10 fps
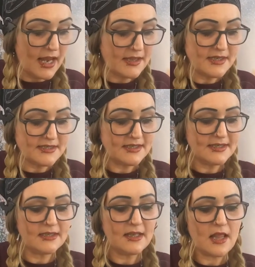And this
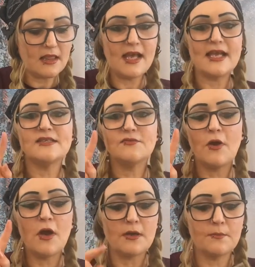little Let's
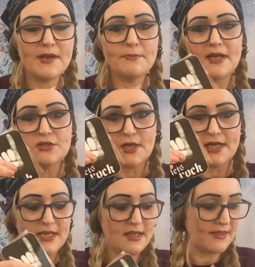Rock. Ben might try
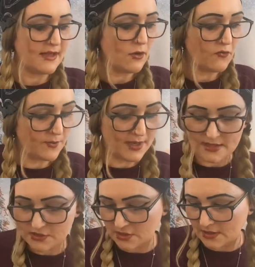and nick that off me,
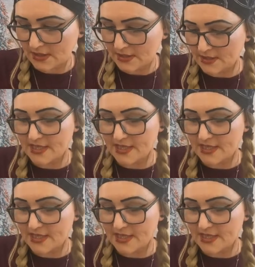actually.